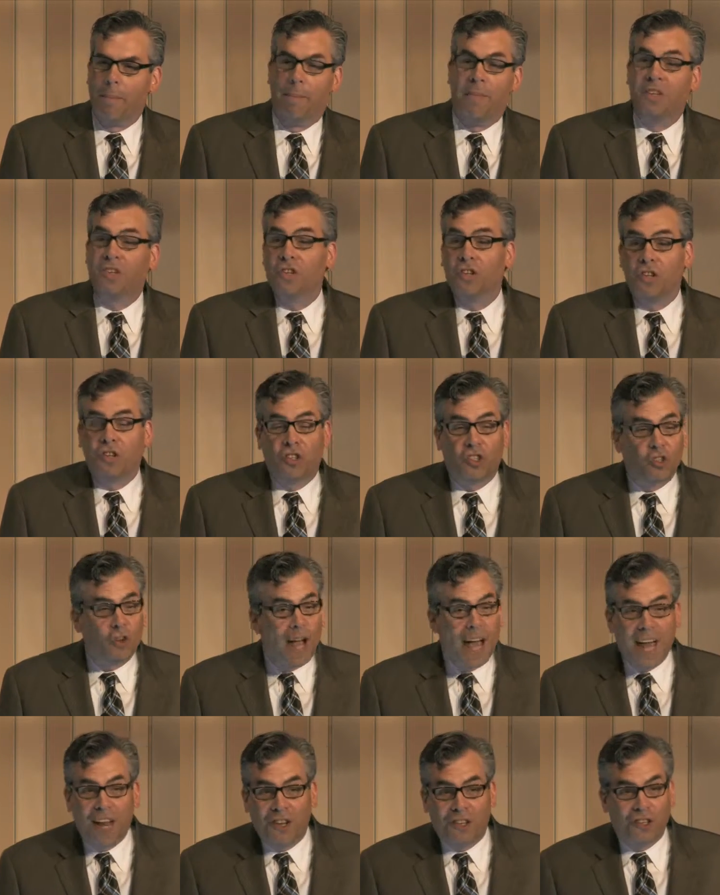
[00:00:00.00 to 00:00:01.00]
business
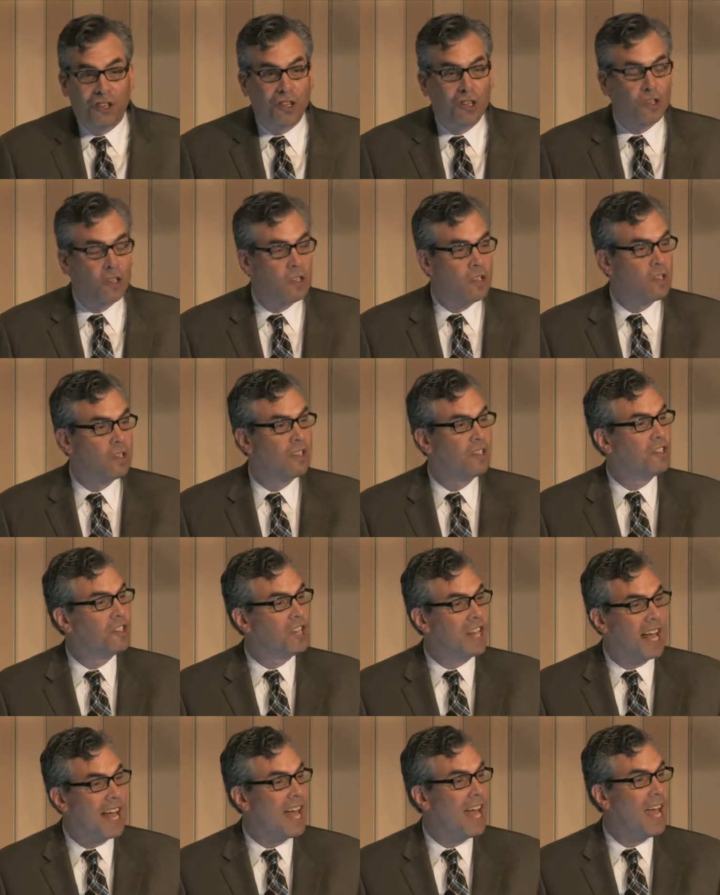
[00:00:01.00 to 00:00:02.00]
strategists
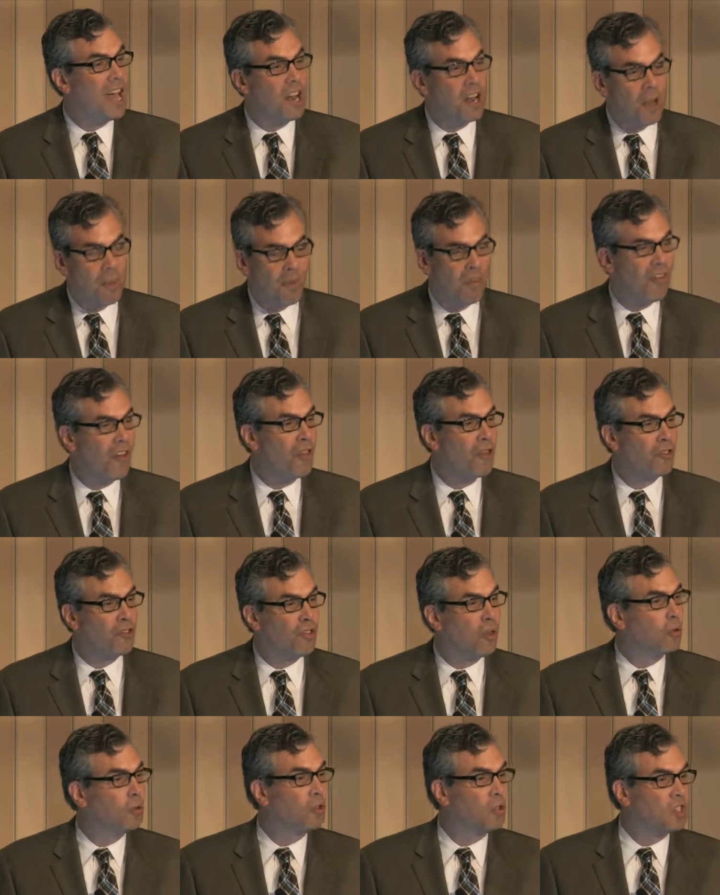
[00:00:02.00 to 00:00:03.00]
today and a number of other
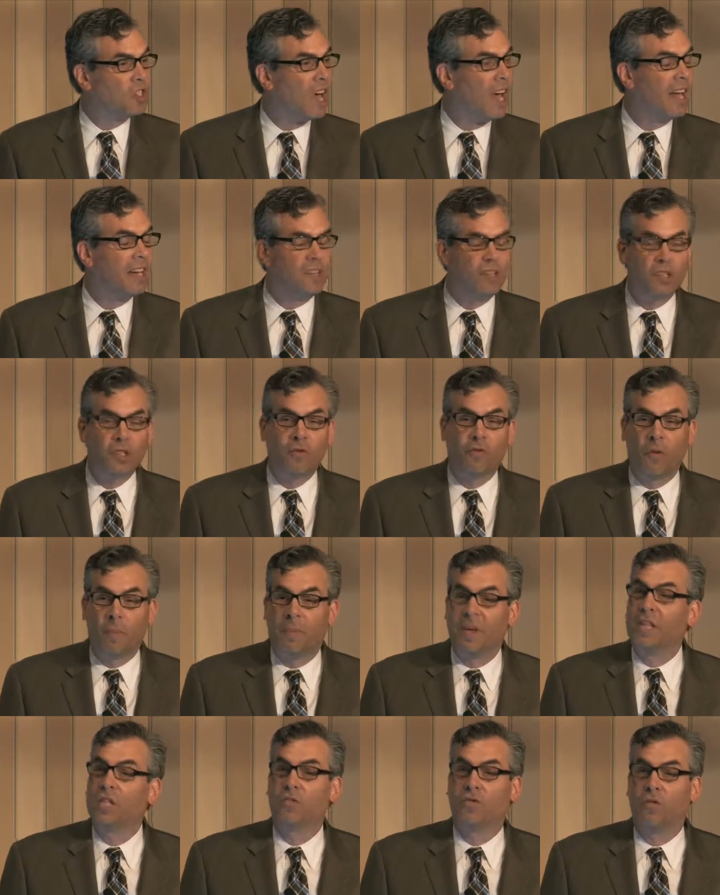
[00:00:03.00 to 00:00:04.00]
social scientists for
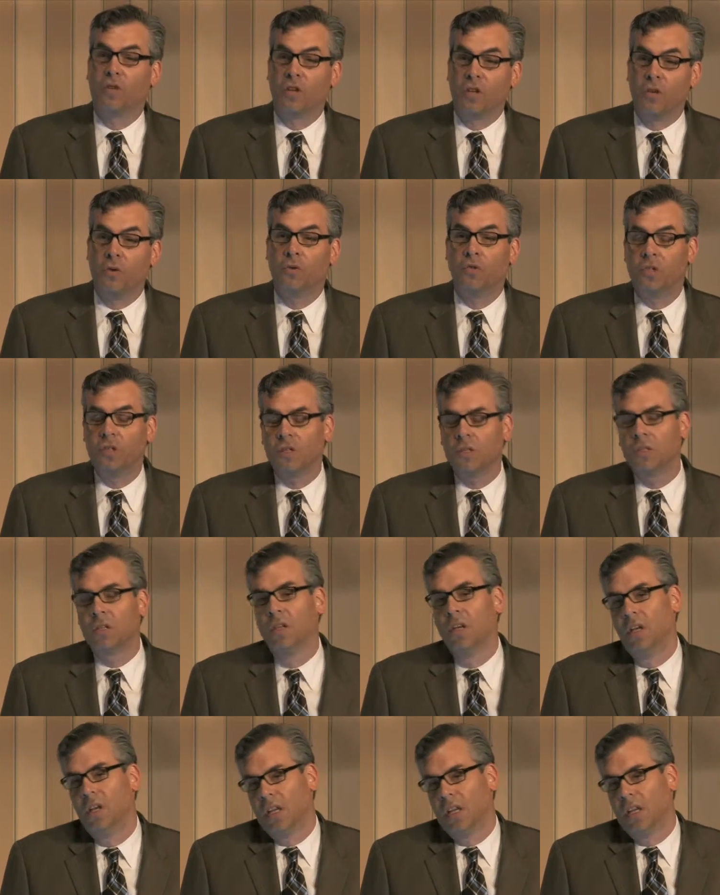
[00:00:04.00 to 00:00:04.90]
peaceful uses.